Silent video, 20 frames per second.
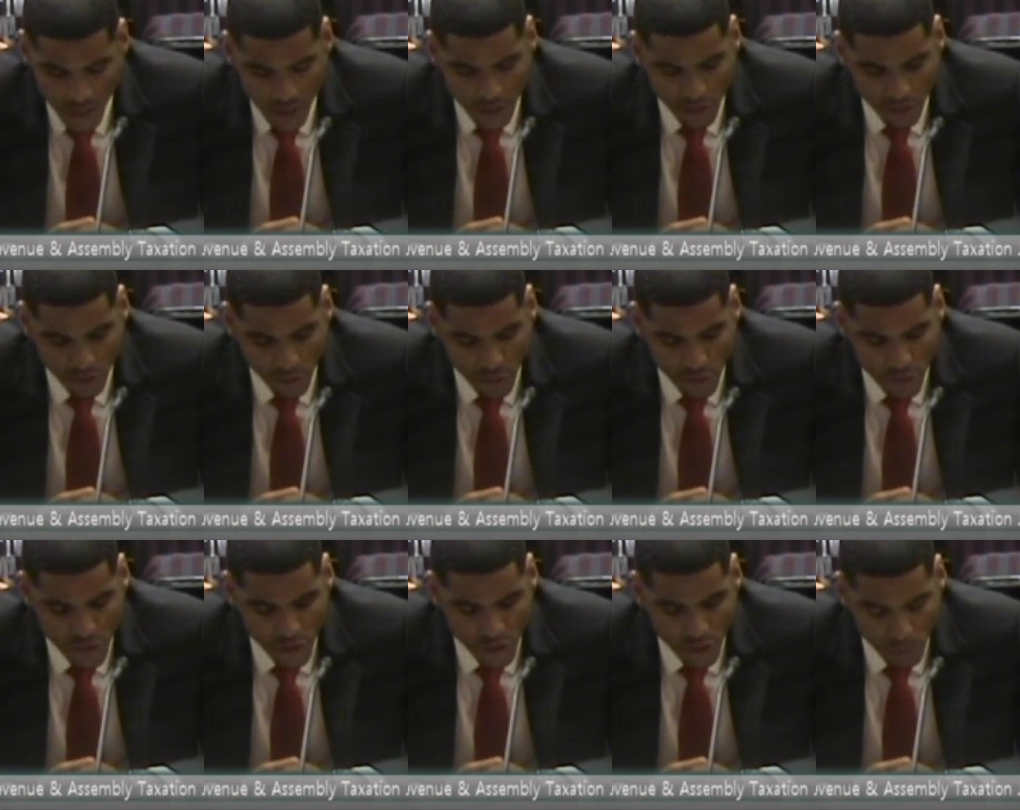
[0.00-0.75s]
the
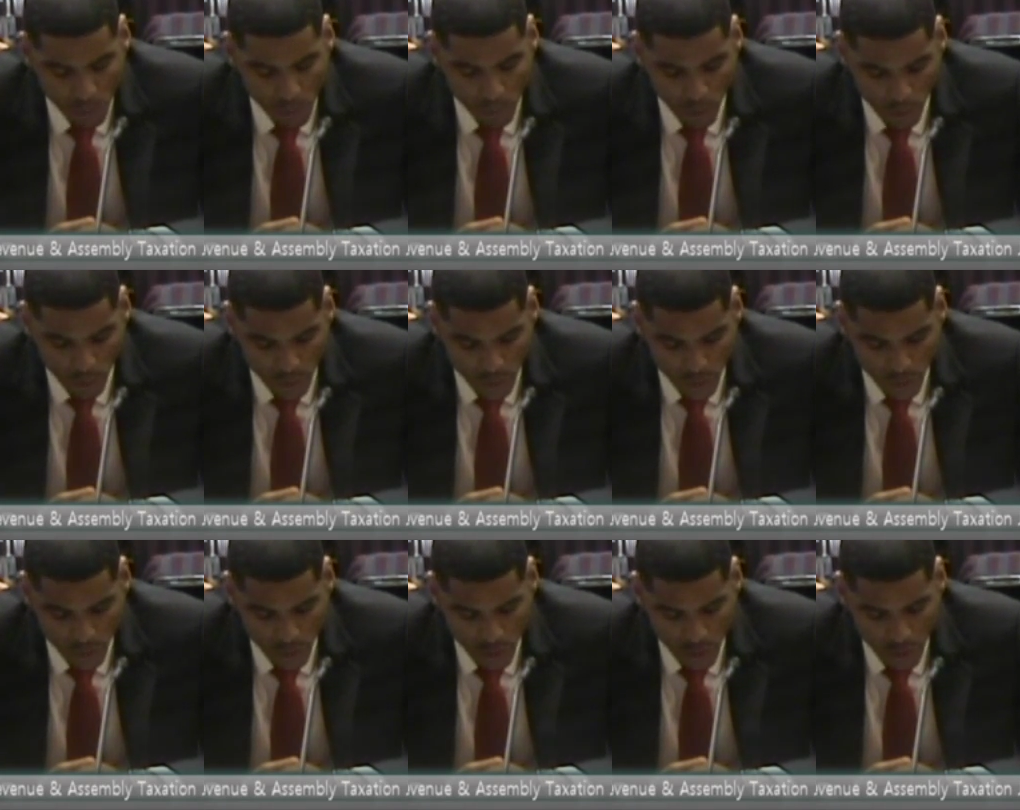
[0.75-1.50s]
first year of the
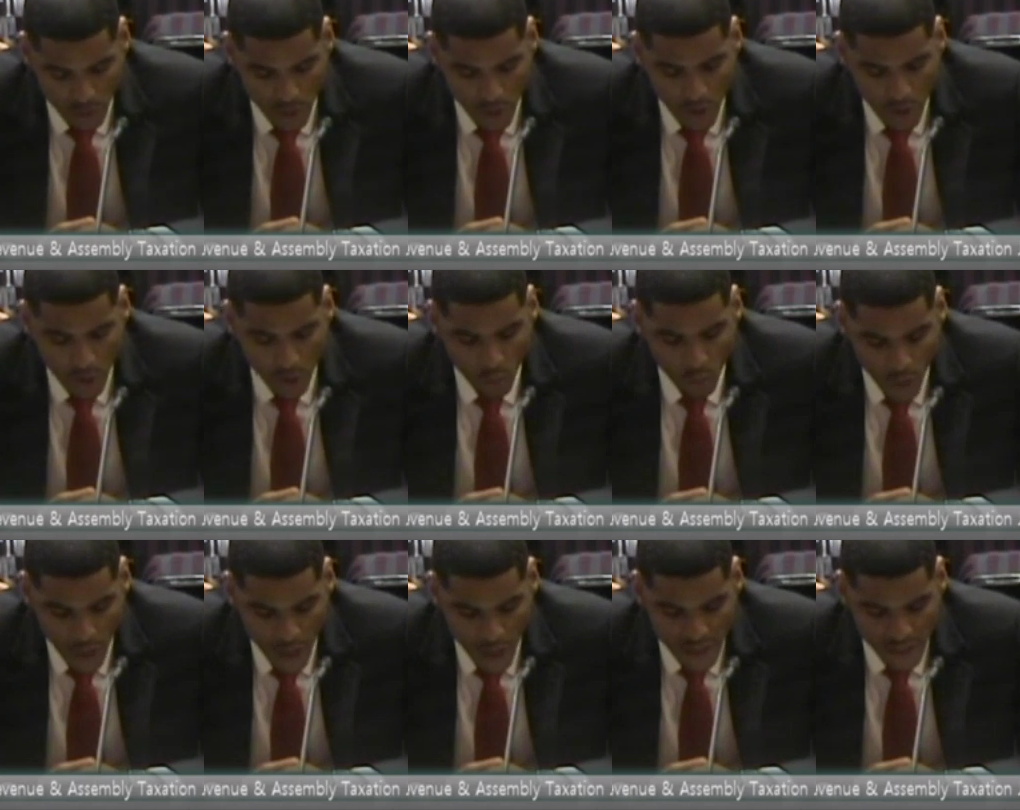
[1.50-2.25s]
proposal,
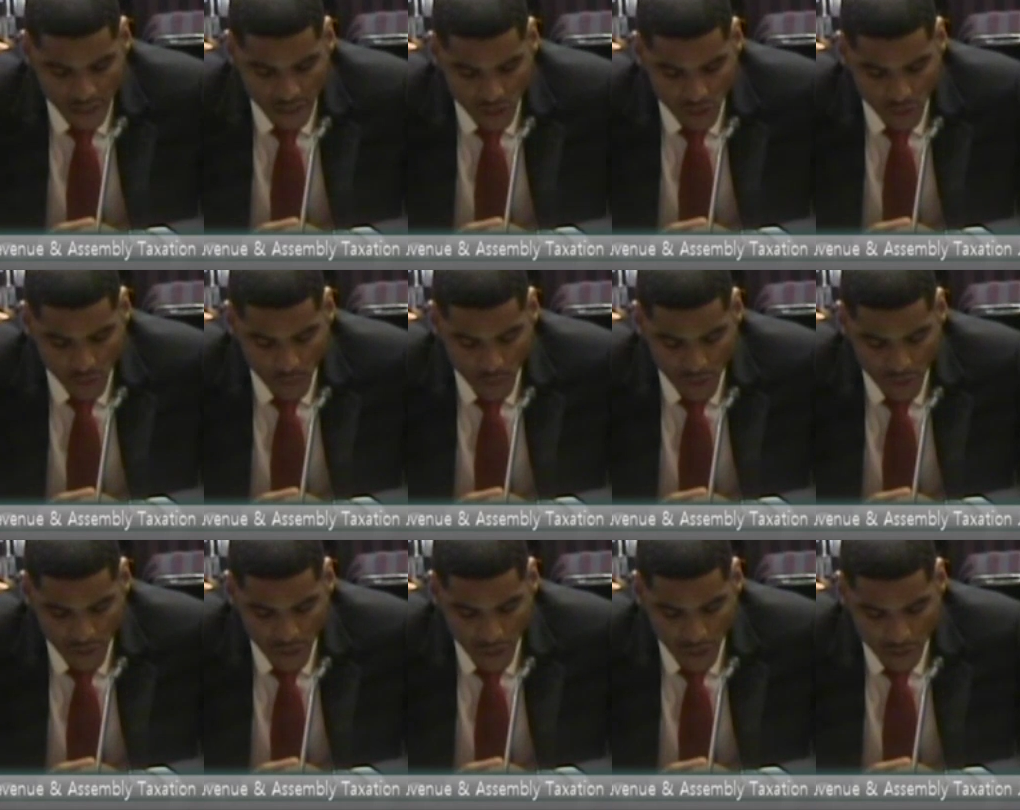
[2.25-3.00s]
rising to
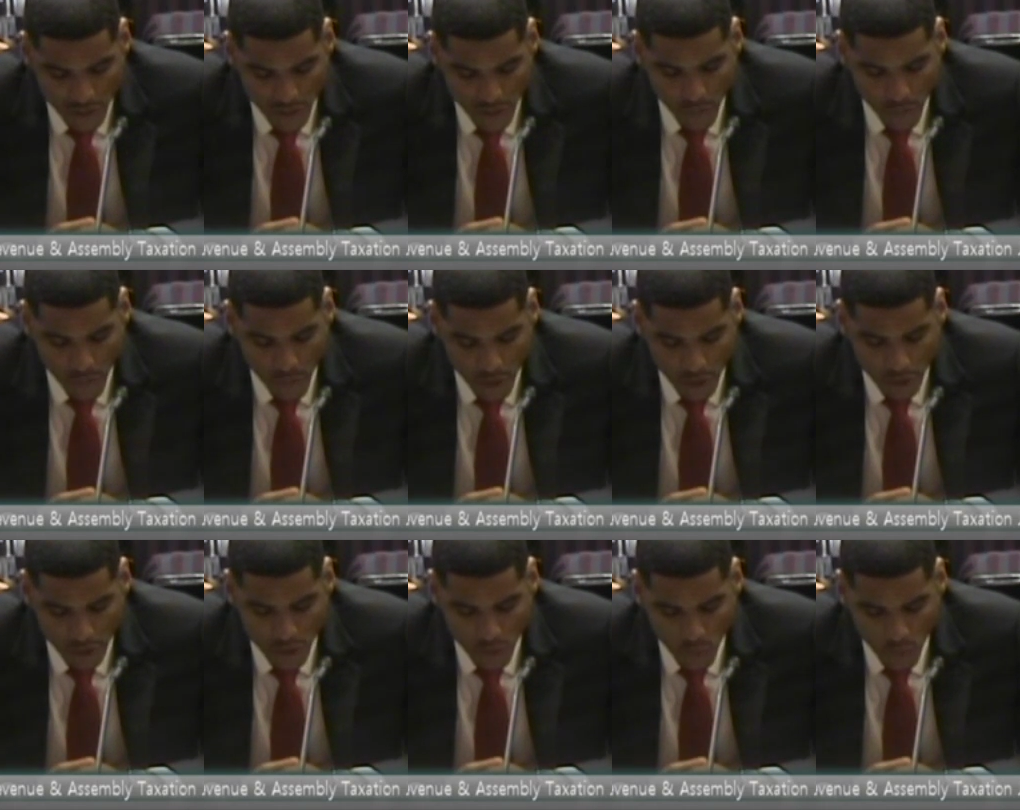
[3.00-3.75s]

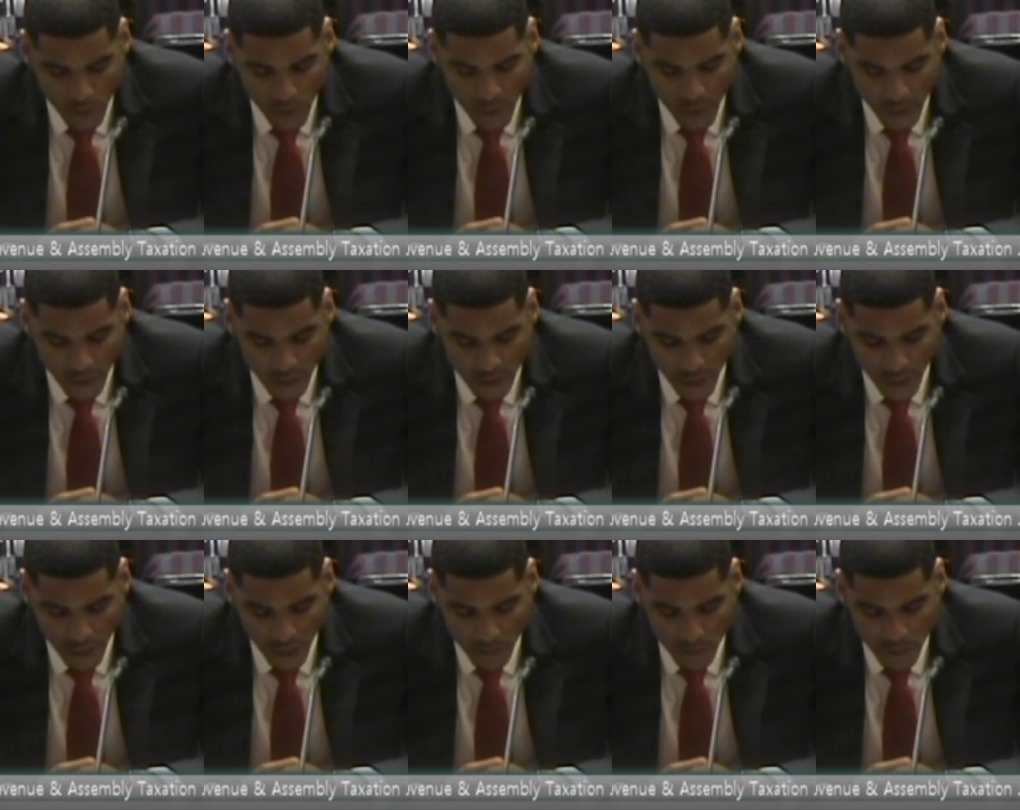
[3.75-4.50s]
3,329
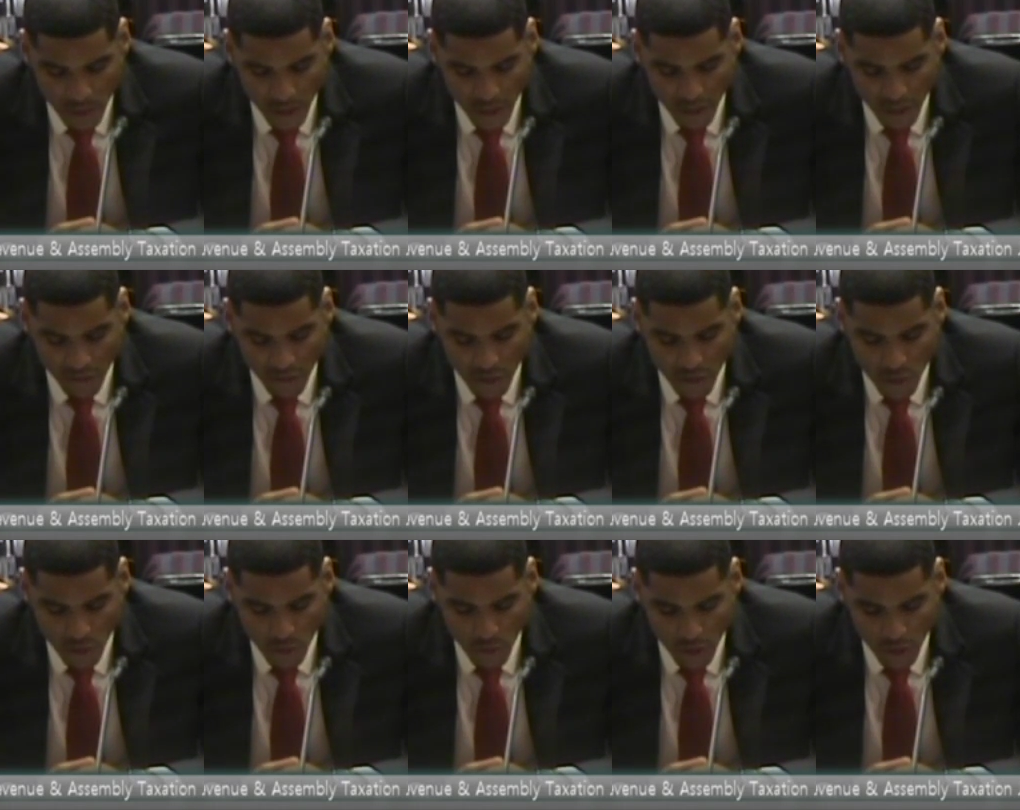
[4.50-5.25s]
jobs in
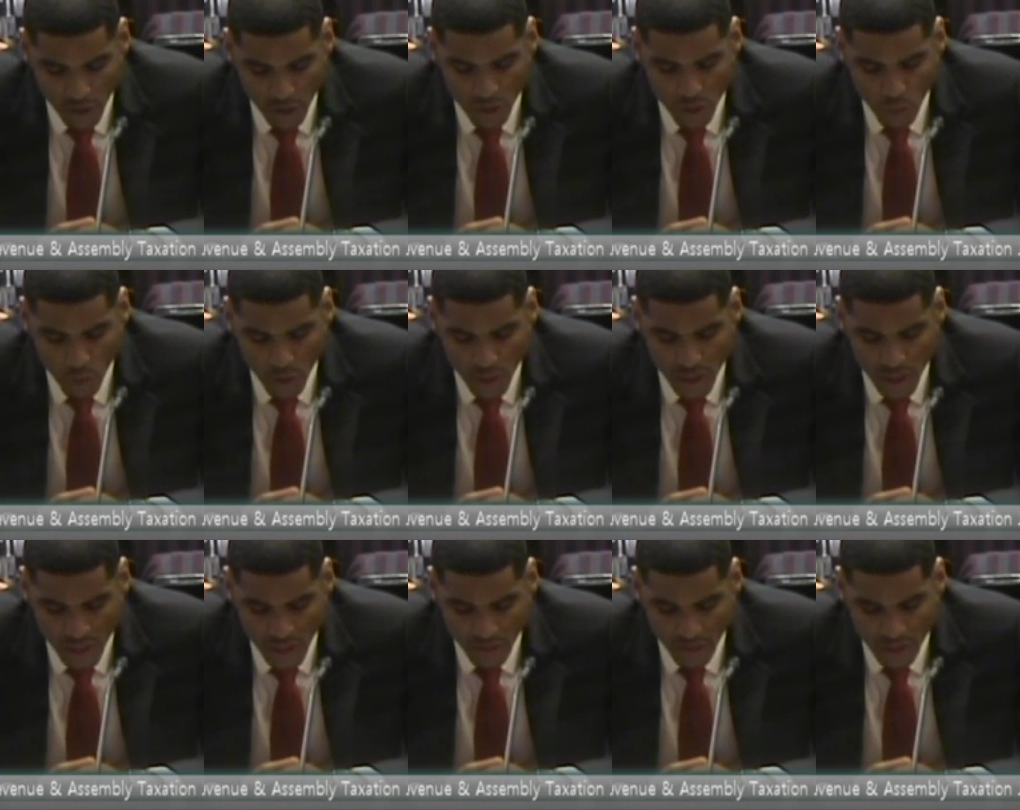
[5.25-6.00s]
fiscal year
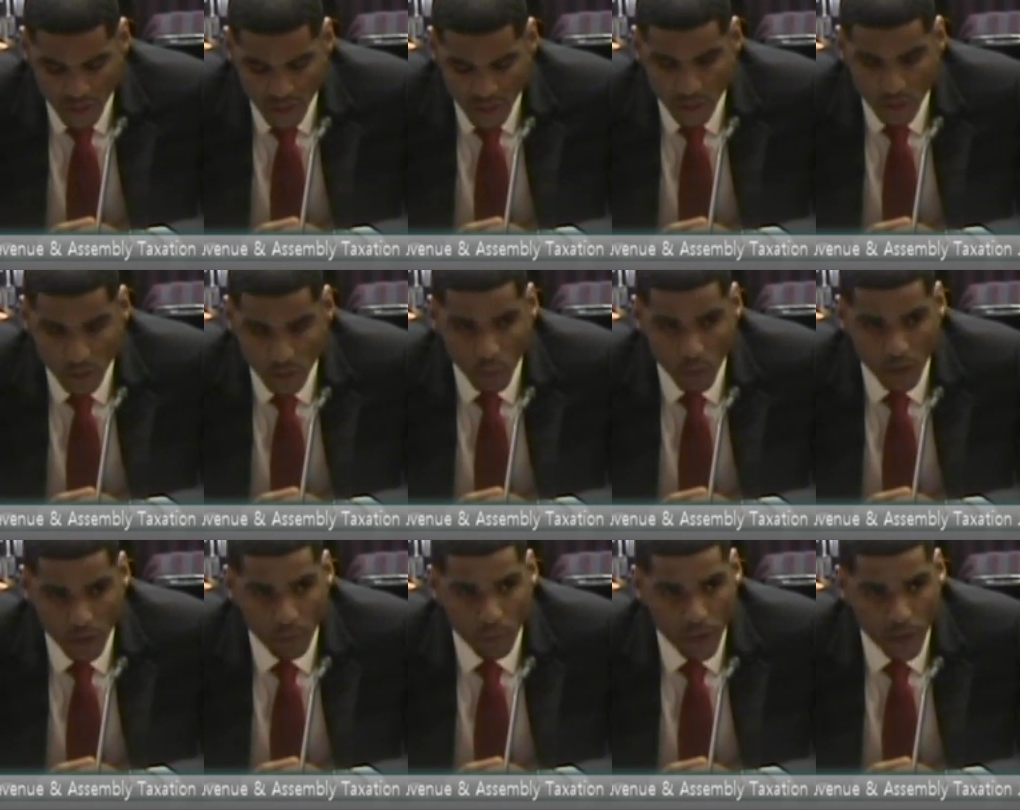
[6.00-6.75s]
2017
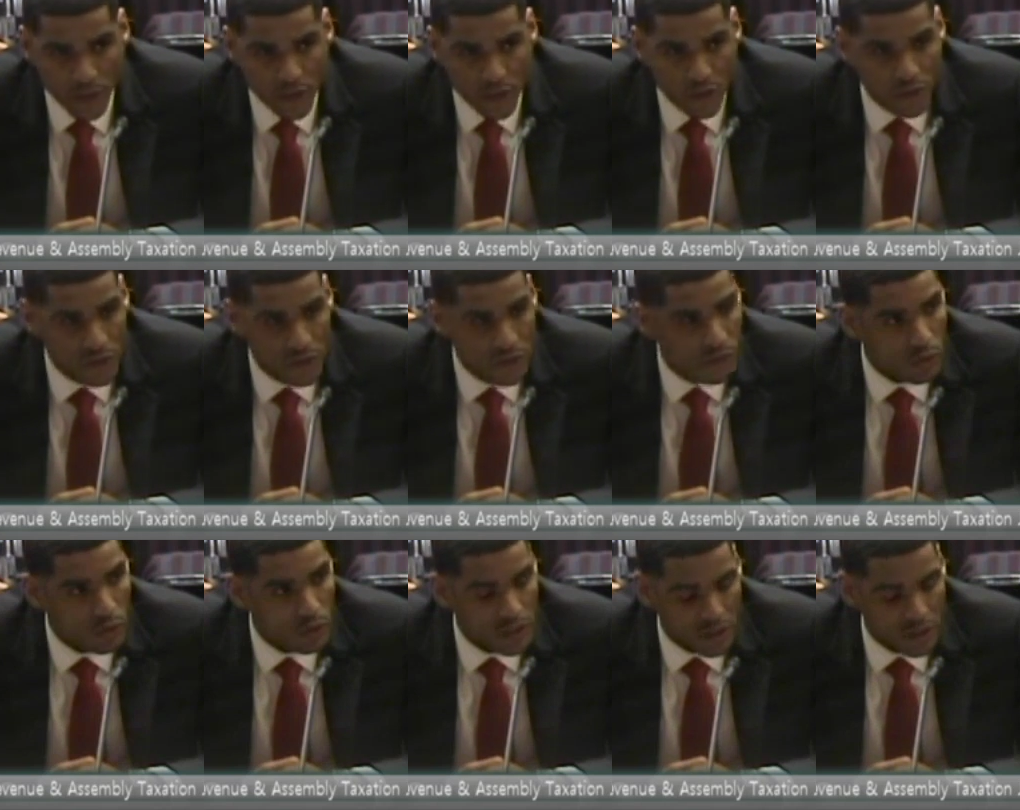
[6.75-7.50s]
when the measure is
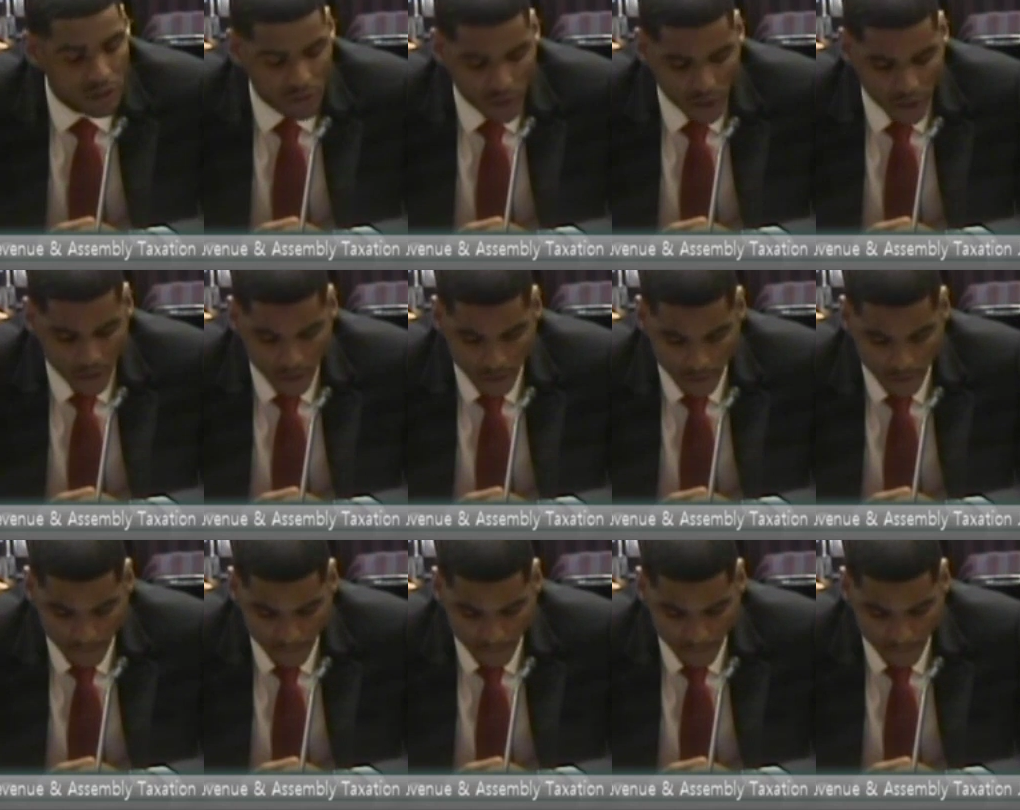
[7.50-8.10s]
fully in effect.